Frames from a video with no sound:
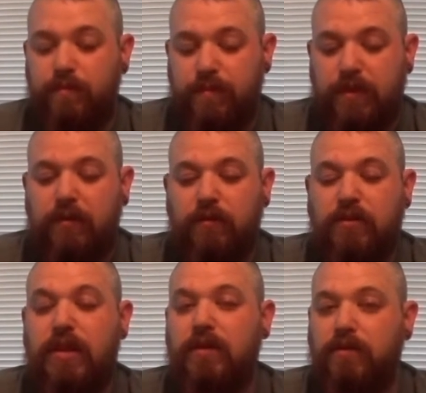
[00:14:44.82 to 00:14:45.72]
particular
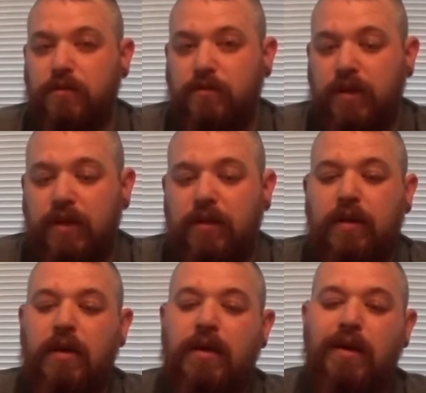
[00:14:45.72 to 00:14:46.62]
standards you need.
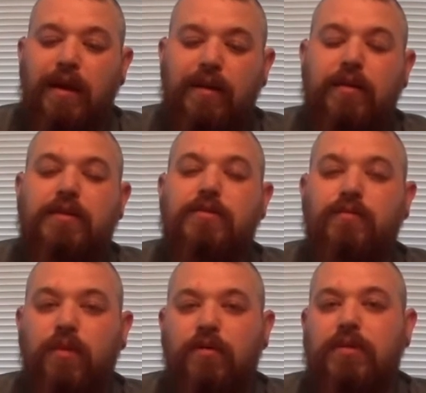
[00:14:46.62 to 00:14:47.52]
And it lets you
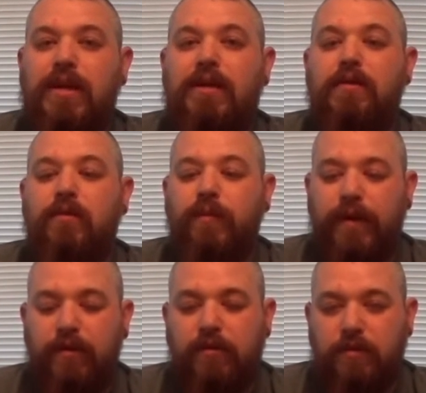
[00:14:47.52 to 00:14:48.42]
rotate your
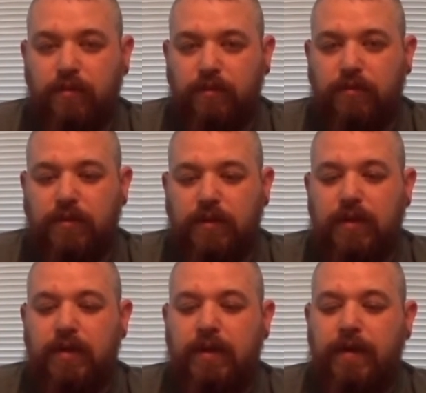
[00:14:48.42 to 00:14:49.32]
perishables.
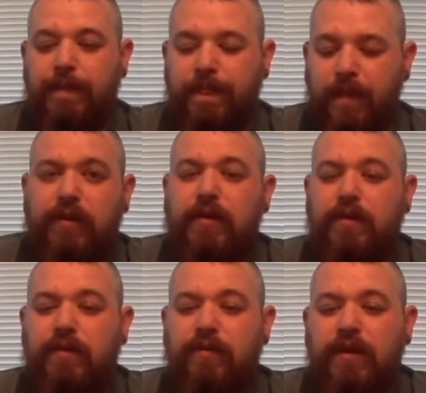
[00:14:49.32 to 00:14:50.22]

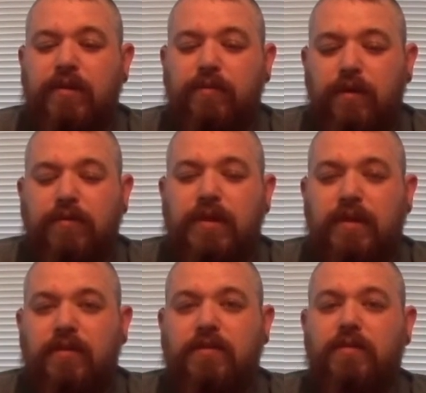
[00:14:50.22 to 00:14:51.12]
You need to
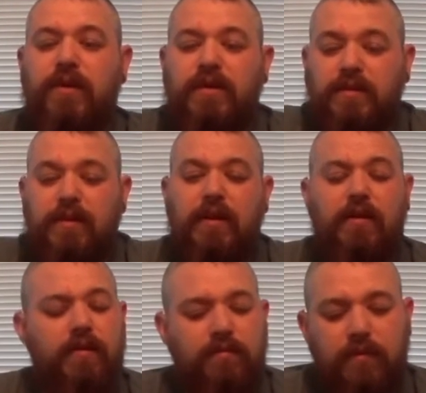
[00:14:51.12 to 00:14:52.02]
rotate those supplies in and
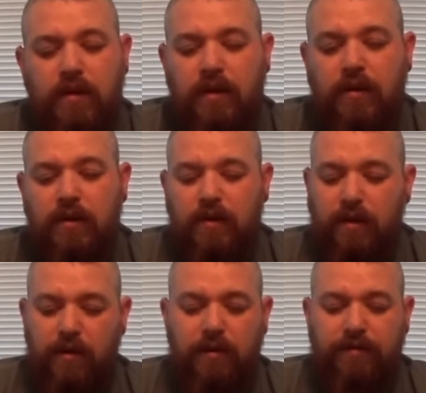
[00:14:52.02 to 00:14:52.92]
out.
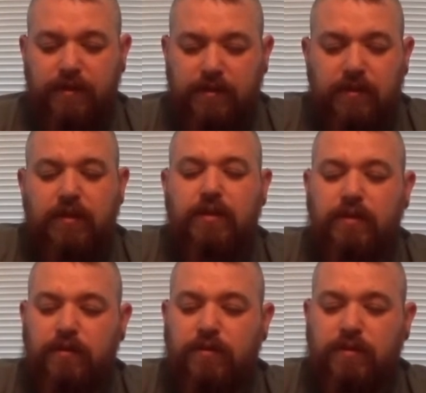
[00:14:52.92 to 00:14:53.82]
Obviously,
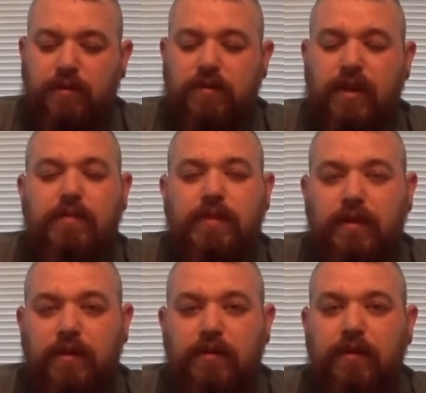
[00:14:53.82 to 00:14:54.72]
there's certain types
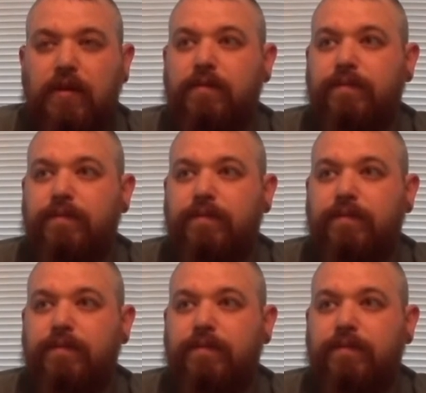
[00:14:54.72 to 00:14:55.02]
of gear that